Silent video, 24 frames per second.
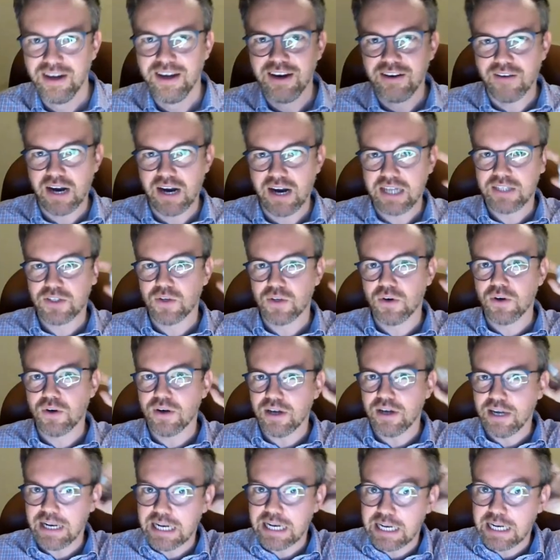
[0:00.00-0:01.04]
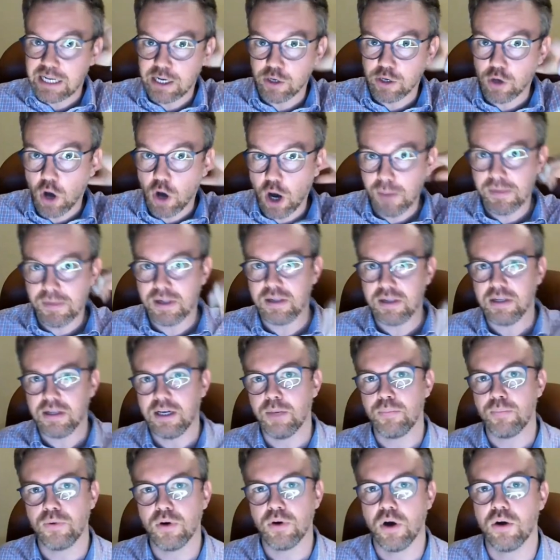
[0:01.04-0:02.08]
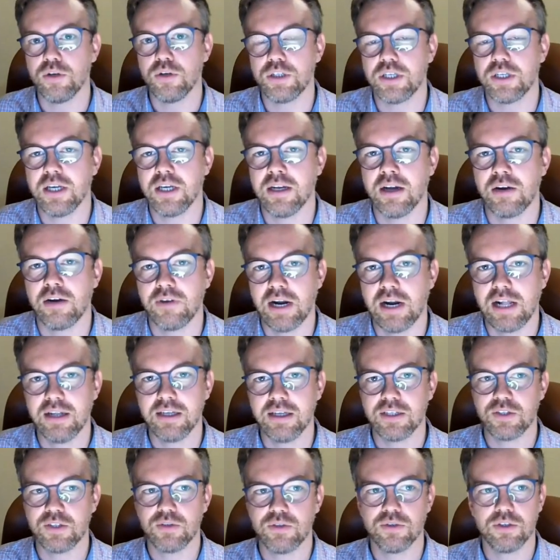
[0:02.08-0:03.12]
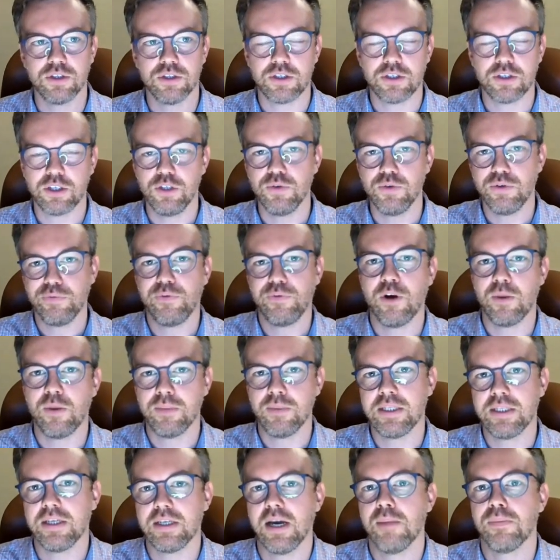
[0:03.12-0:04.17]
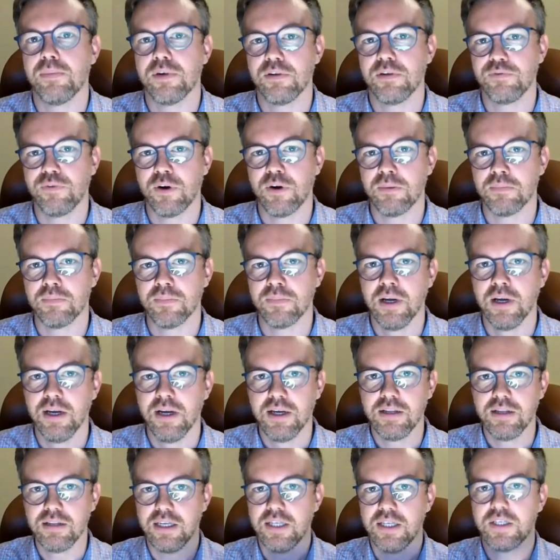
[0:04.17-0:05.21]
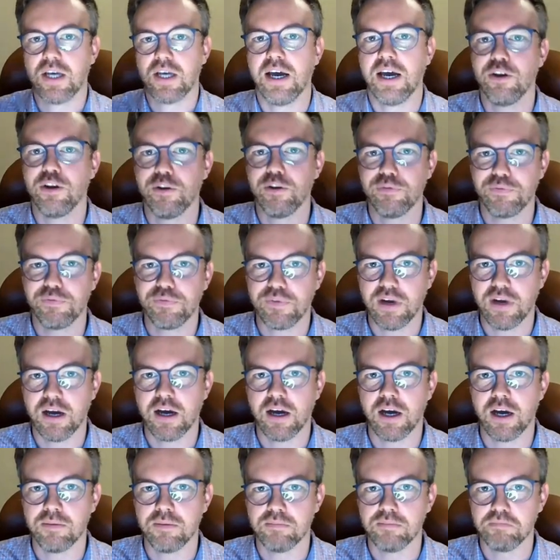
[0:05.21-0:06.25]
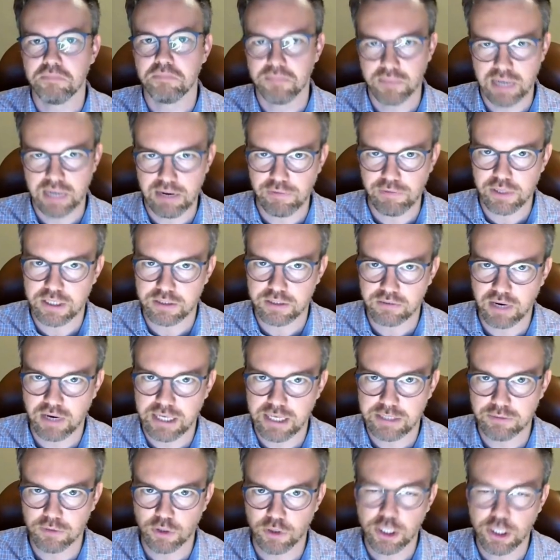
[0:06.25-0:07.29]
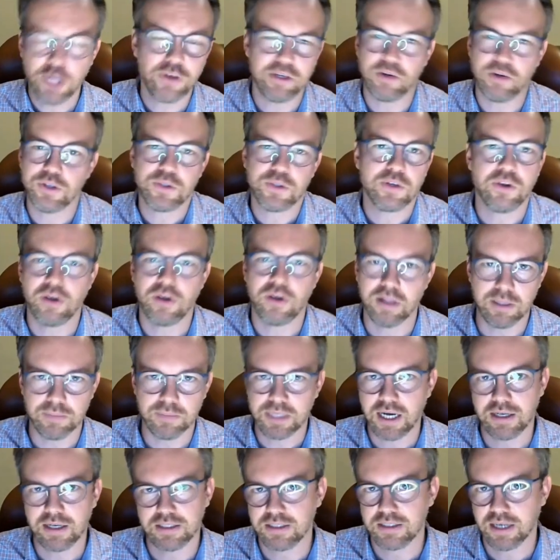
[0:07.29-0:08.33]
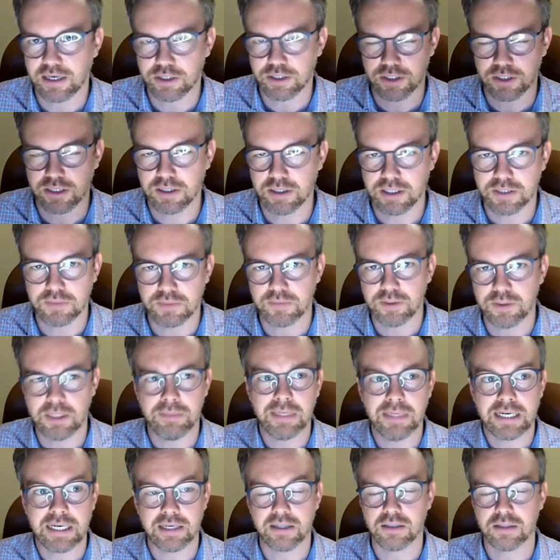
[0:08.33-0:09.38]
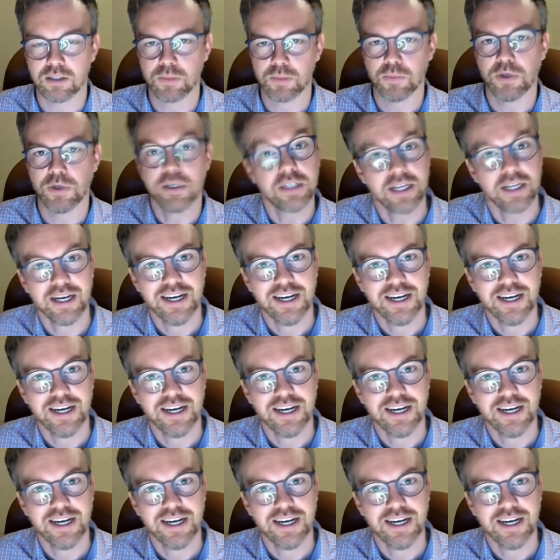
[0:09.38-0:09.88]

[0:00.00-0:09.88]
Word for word: right? So the normal approach in RL is to just uniformly sample from these kind of uh, levels, right? Or you could also call them tasks. Actually, it doesn't really matter at this point.